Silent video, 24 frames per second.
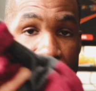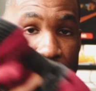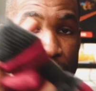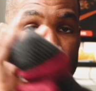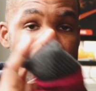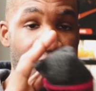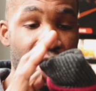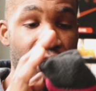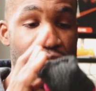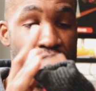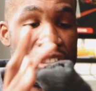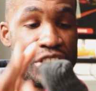of
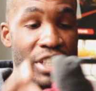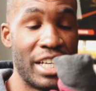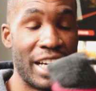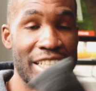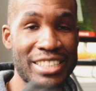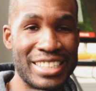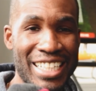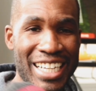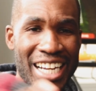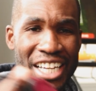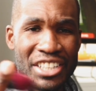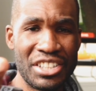winter
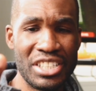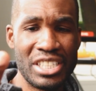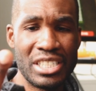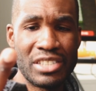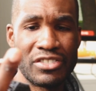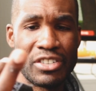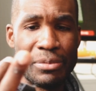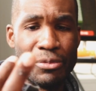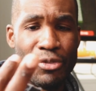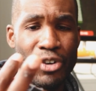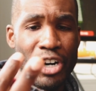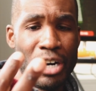socks. I got these
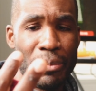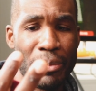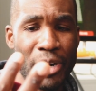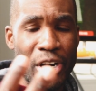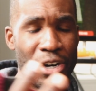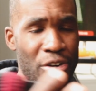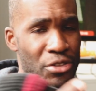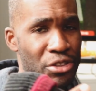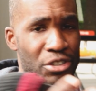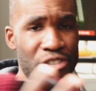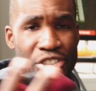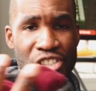from
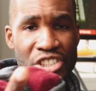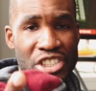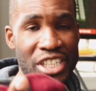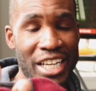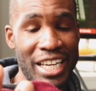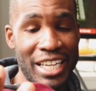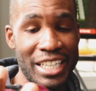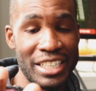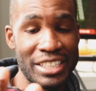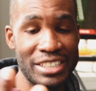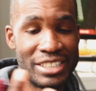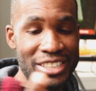Walmart. They're just
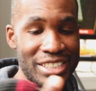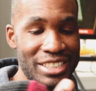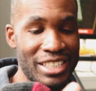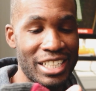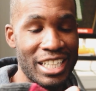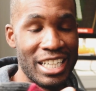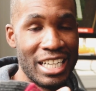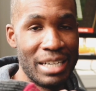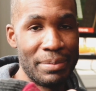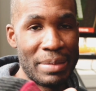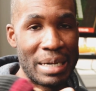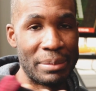Hanes.
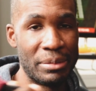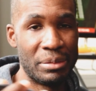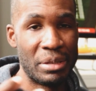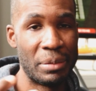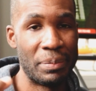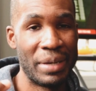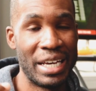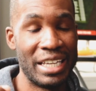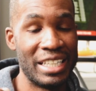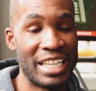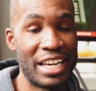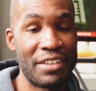Probably
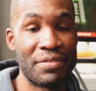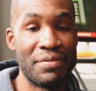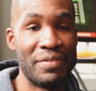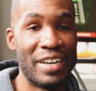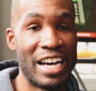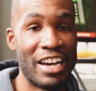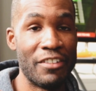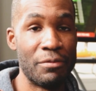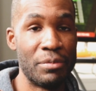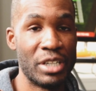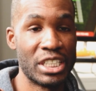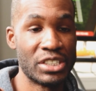paid like
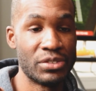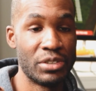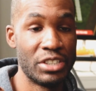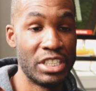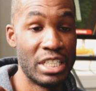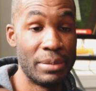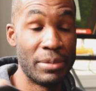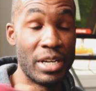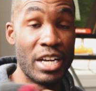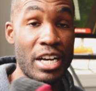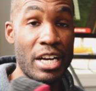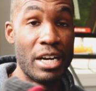5 bucks for
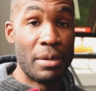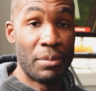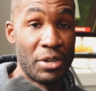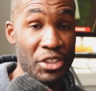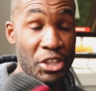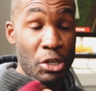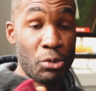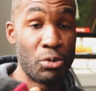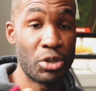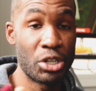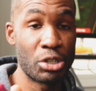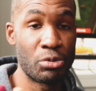them, but
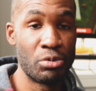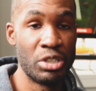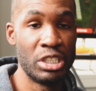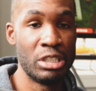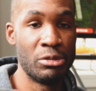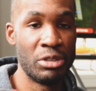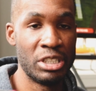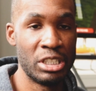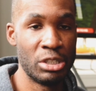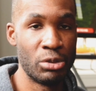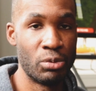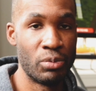they work really,
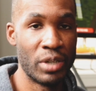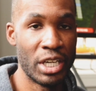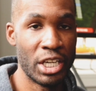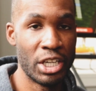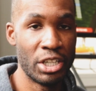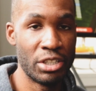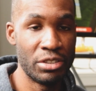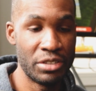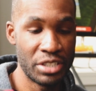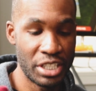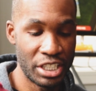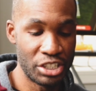really
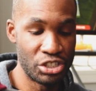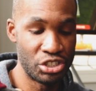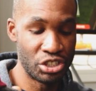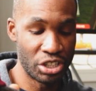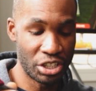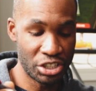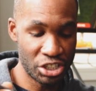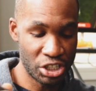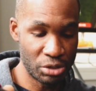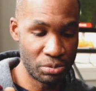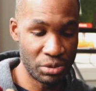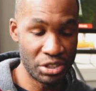well in
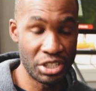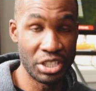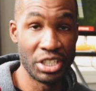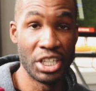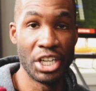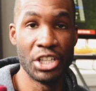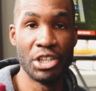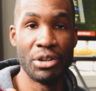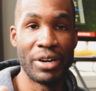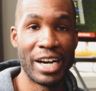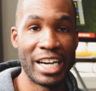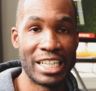conjunction with the
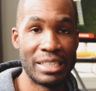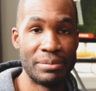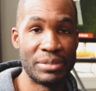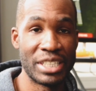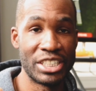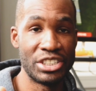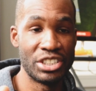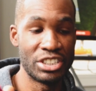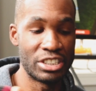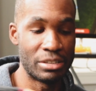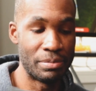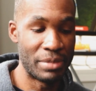other items I
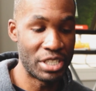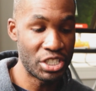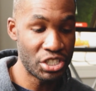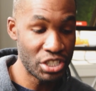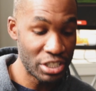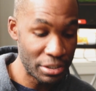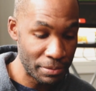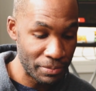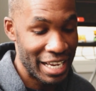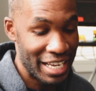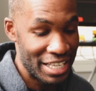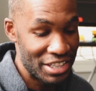just
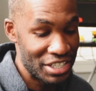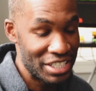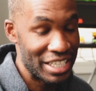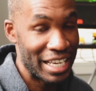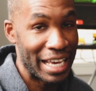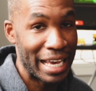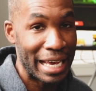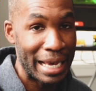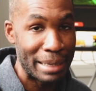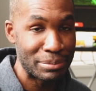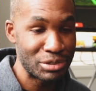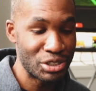mentioned. And the
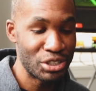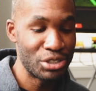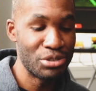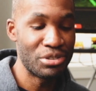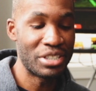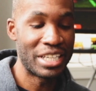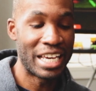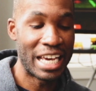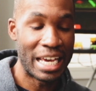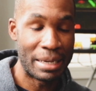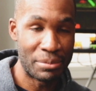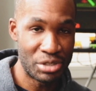
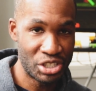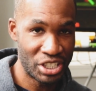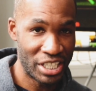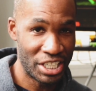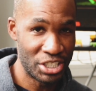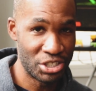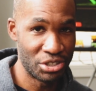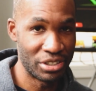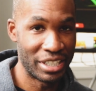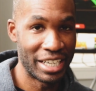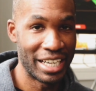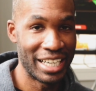absolute game
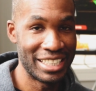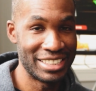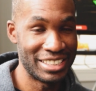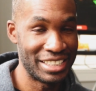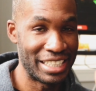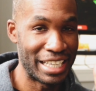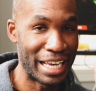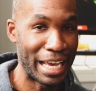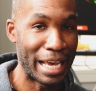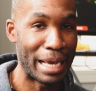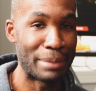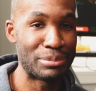changer, guys,
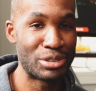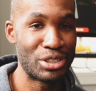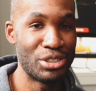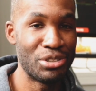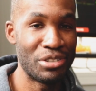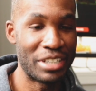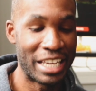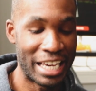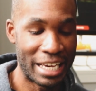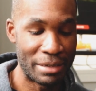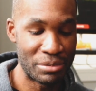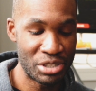the
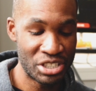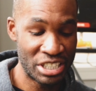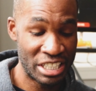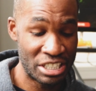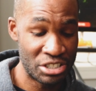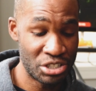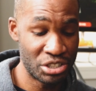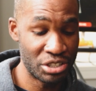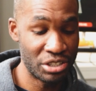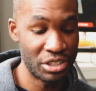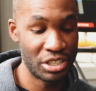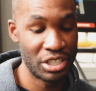absolute game
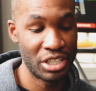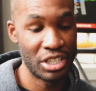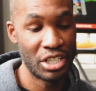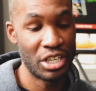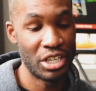changer